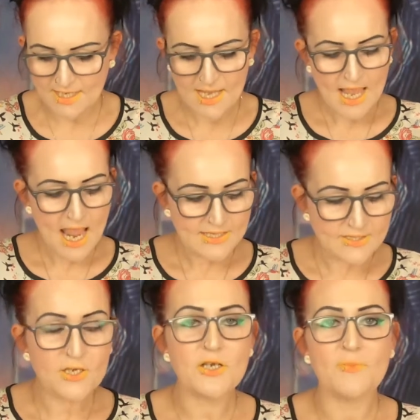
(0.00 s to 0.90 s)
it and
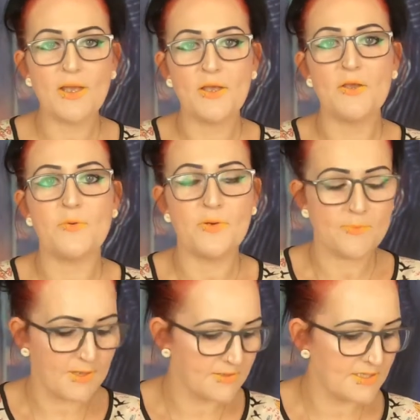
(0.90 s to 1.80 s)
talk about who we're on
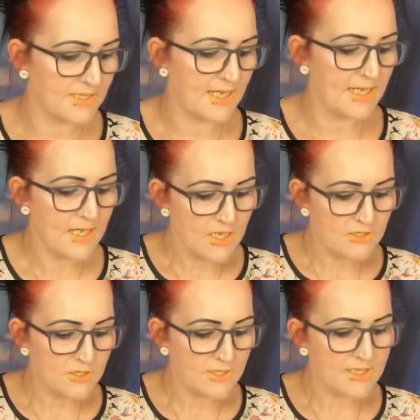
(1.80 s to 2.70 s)
about today.
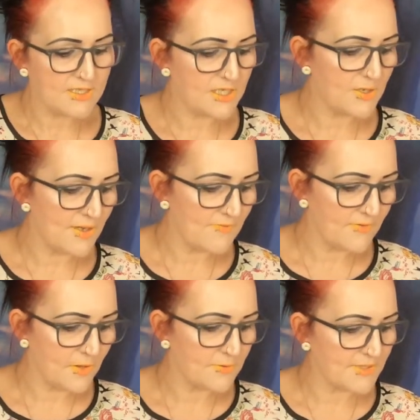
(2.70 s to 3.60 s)
So these two
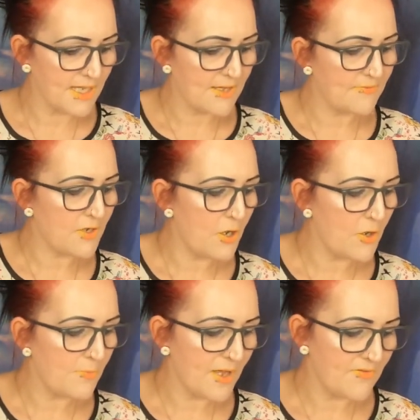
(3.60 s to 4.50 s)
envelopes that have
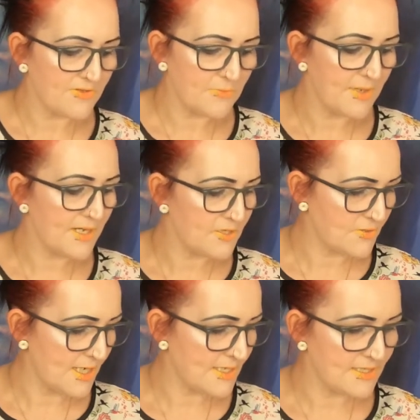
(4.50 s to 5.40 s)
come, I've took my
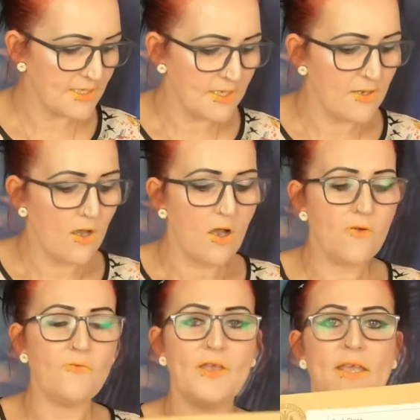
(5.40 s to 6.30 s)
address
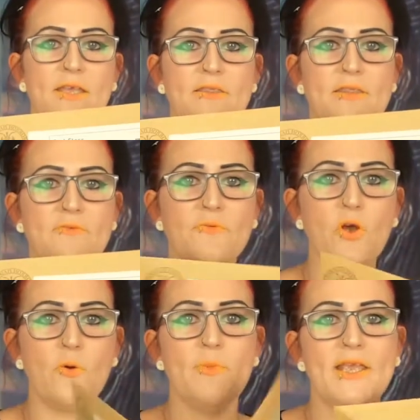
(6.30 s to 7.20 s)
off it. They've
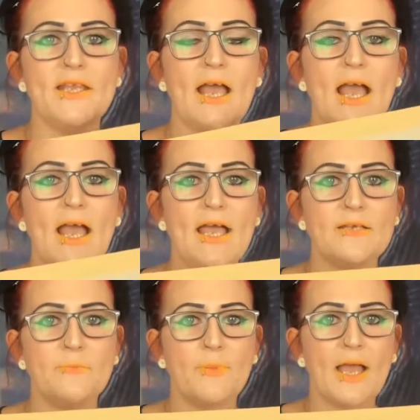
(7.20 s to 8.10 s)
come in
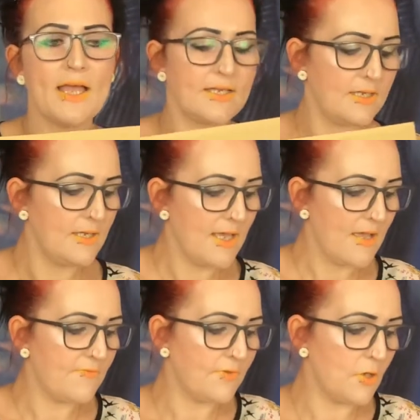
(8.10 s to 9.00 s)
hardback
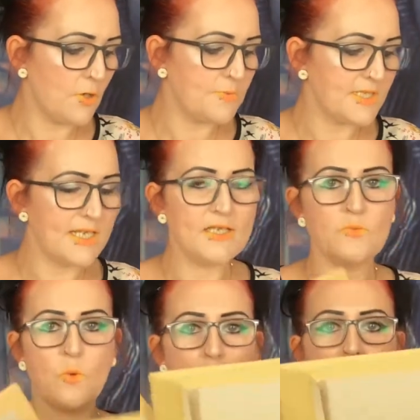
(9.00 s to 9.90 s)
envelopes.
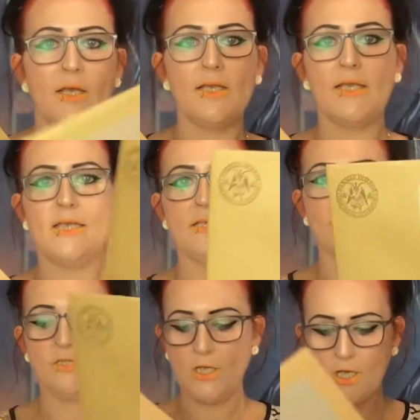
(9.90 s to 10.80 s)
Here's one and here's
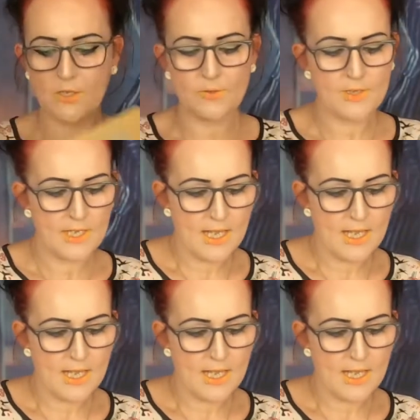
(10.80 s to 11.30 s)
two.